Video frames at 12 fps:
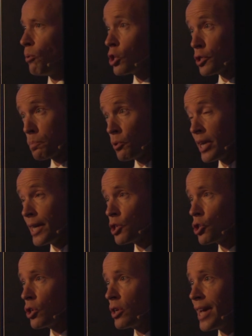parts
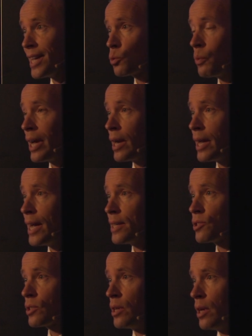production, as well
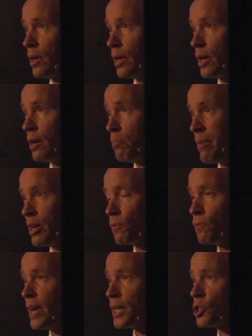as
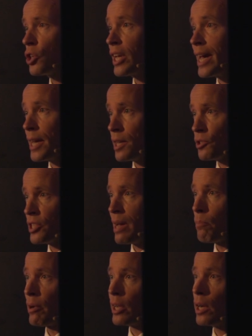manufacturing and
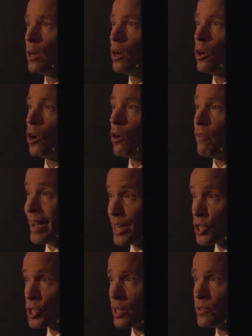assembly of
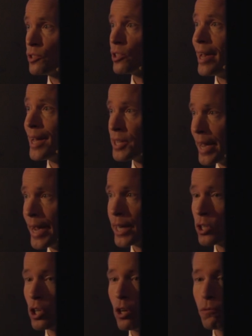engines and
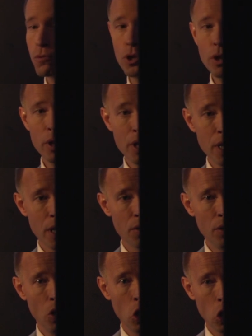aircraft
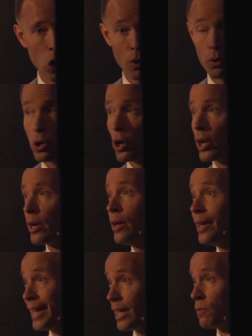here locally
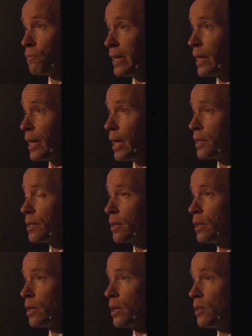in Finland.
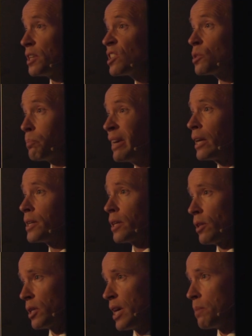This is building
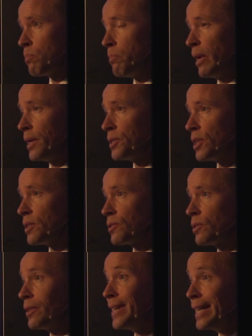the
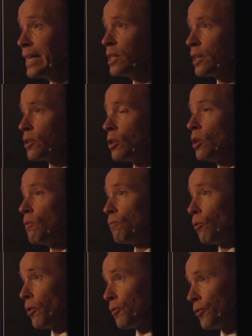capabilities needed
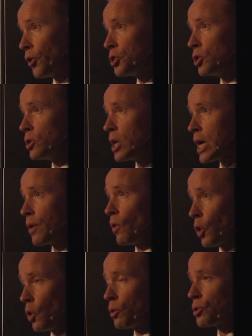for the 30-year
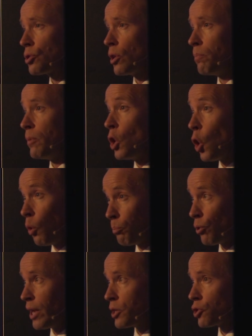long-term
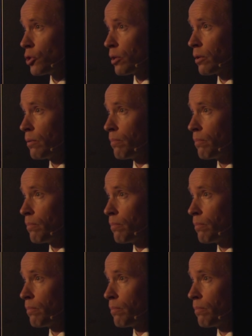operation,